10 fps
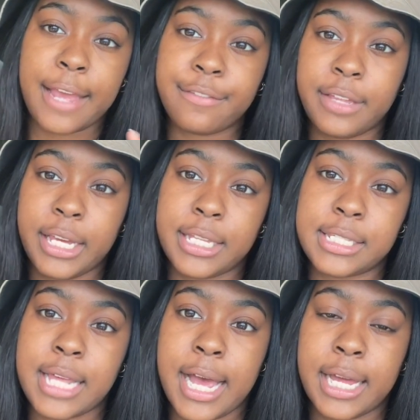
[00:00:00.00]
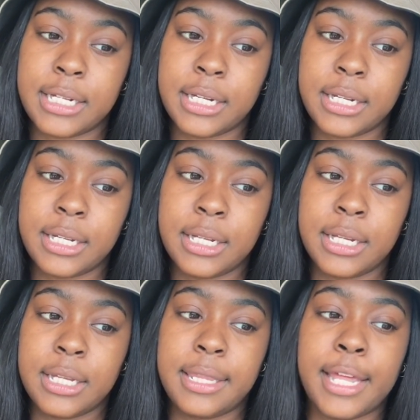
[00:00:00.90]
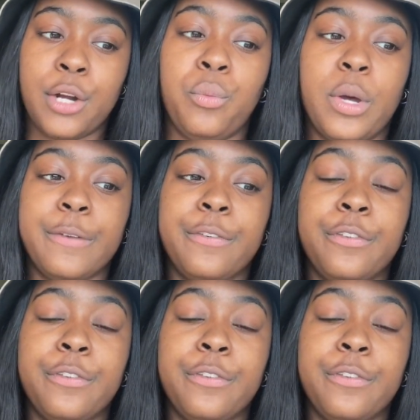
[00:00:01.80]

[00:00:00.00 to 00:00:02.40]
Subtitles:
I feel like it's that they don't want to